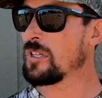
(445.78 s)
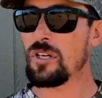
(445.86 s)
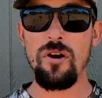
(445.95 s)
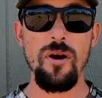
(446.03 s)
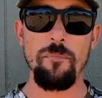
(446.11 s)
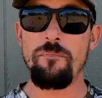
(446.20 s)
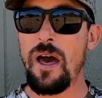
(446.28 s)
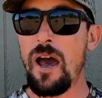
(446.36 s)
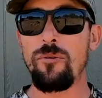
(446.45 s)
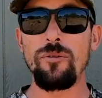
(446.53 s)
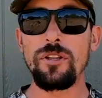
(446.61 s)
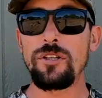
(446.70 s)
You know, I'm
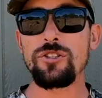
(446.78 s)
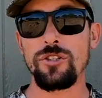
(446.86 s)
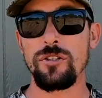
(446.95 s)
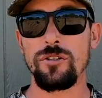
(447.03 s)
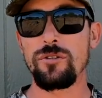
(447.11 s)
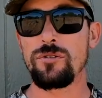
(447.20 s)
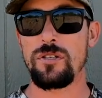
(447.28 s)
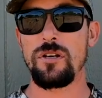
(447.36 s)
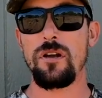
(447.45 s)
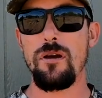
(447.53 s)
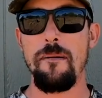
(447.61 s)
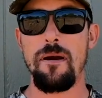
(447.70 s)
not really sure who's going
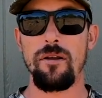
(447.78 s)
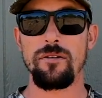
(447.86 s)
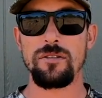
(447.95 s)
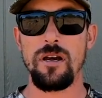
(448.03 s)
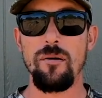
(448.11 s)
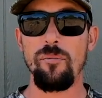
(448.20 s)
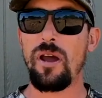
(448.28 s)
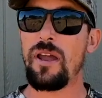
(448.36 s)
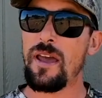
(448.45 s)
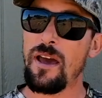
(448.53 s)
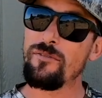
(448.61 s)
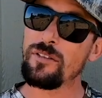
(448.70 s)
to come out on top. I
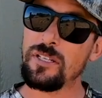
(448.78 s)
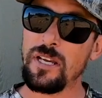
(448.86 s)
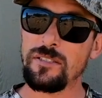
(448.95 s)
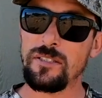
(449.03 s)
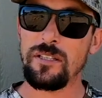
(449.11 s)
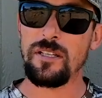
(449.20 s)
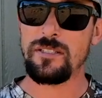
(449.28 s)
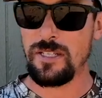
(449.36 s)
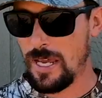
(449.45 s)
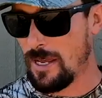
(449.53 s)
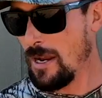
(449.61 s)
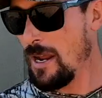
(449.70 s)
haven't tested this
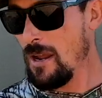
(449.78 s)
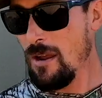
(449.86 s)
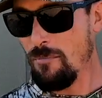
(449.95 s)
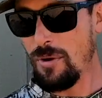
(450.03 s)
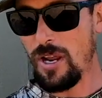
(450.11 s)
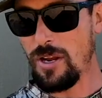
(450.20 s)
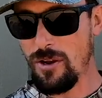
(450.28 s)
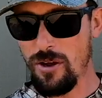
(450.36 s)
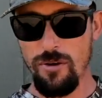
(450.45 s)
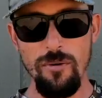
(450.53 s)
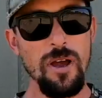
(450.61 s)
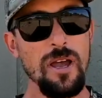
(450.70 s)
yet, but I
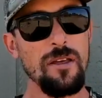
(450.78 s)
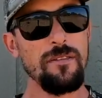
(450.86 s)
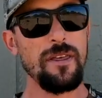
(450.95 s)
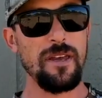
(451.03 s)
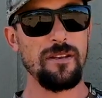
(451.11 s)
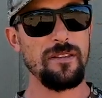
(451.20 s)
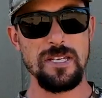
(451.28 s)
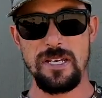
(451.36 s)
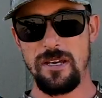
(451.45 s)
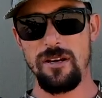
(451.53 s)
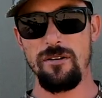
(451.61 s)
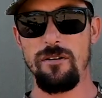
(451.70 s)
know that
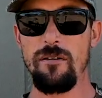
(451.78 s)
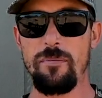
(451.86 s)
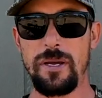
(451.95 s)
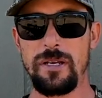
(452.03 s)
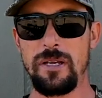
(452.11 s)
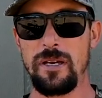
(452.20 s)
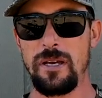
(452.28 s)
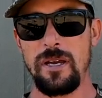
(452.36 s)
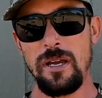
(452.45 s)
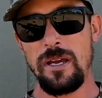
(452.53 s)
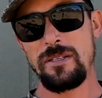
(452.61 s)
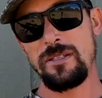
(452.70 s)
the Urban,
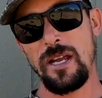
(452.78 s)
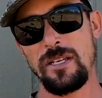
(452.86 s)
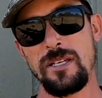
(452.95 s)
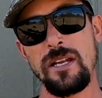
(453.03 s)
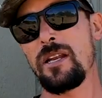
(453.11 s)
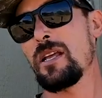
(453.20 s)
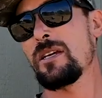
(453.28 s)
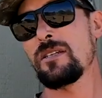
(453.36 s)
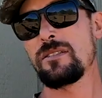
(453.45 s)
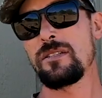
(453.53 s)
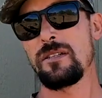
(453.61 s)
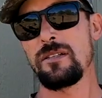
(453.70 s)
as nice as it
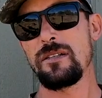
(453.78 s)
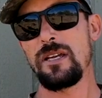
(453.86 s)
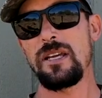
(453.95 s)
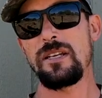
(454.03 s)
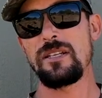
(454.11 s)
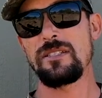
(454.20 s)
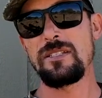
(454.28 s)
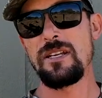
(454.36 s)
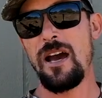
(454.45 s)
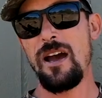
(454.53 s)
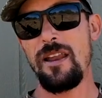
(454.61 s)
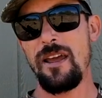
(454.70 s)
is, it does
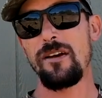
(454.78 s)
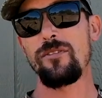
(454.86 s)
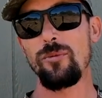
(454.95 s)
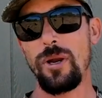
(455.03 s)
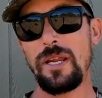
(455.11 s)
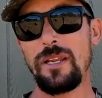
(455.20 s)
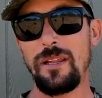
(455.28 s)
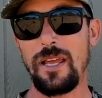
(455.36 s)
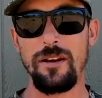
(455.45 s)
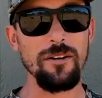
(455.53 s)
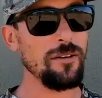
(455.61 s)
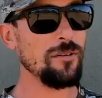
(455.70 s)
not have a
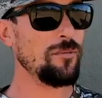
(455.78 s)
regulator,